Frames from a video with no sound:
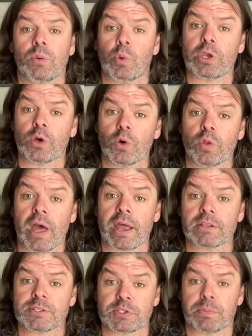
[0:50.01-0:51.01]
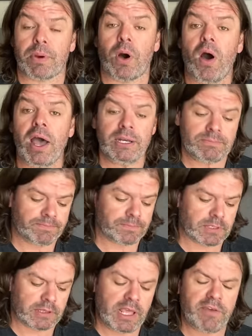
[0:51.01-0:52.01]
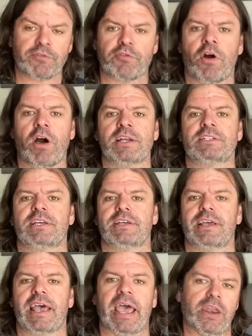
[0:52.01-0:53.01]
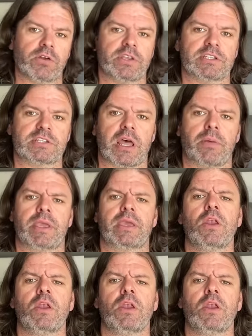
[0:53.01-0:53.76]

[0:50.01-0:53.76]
We call that supine, left, right, and on your stomach.